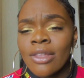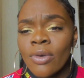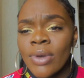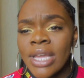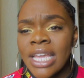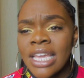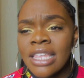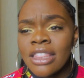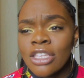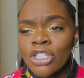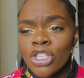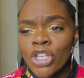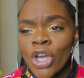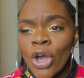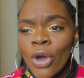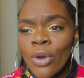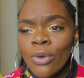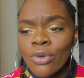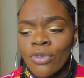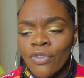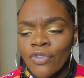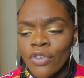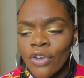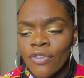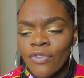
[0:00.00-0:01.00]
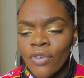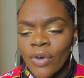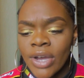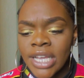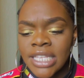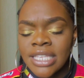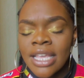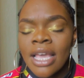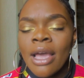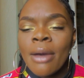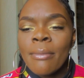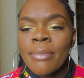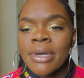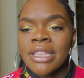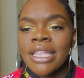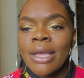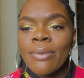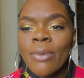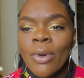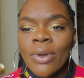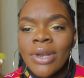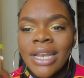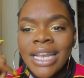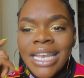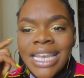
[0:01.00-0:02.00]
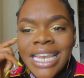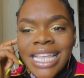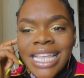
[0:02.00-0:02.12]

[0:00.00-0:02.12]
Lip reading: They'll hear the tone of your voice, but they won't